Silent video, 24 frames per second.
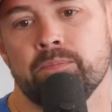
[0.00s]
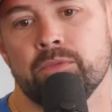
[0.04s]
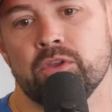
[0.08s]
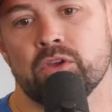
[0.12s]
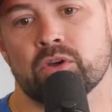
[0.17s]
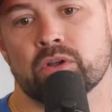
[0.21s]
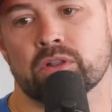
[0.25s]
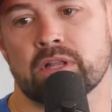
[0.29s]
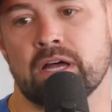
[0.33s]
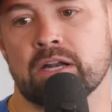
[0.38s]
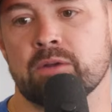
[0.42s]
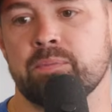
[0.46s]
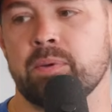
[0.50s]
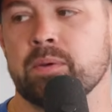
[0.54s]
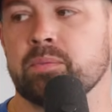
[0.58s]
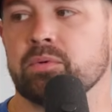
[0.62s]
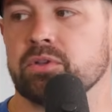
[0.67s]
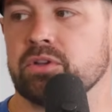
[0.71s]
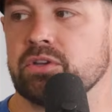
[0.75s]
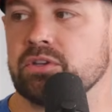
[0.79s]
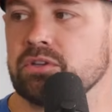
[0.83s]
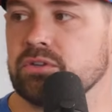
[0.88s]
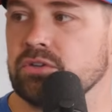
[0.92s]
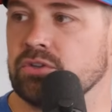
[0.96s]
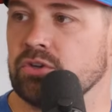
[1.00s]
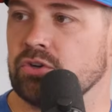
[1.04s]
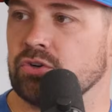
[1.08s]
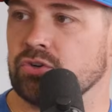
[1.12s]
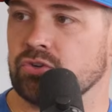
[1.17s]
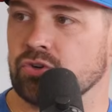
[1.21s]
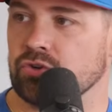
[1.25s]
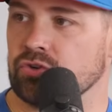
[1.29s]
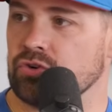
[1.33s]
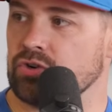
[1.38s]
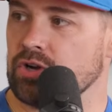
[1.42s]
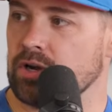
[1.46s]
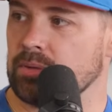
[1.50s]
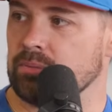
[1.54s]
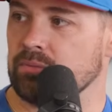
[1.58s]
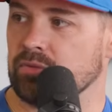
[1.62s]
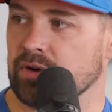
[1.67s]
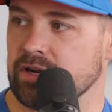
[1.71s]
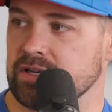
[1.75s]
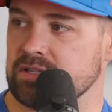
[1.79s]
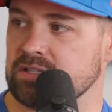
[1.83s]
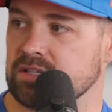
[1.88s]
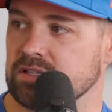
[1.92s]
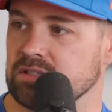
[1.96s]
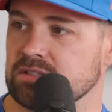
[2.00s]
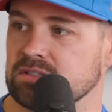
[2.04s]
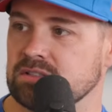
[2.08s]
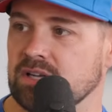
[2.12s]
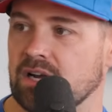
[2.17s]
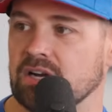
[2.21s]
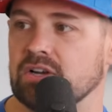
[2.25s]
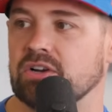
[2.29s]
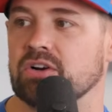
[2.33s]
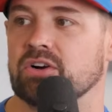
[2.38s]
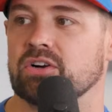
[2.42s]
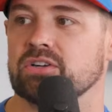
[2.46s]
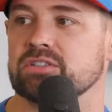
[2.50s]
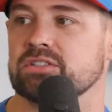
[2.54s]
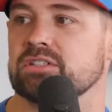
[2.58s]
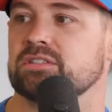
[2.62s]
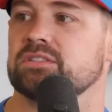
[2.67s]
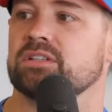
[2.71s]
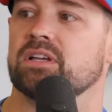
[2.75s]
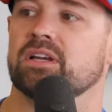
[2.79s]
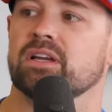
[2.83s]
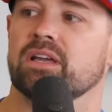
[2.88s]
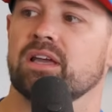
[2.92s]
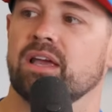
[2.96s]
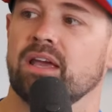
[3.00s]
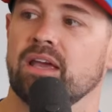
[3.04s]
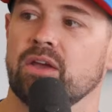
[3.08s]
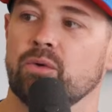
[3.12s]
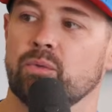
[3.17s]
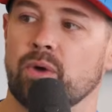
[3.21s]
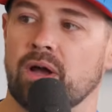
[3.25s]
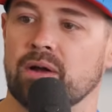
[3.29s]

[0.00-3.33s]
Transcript: a lot of people that, grew up racing stock cars, it's like, hey,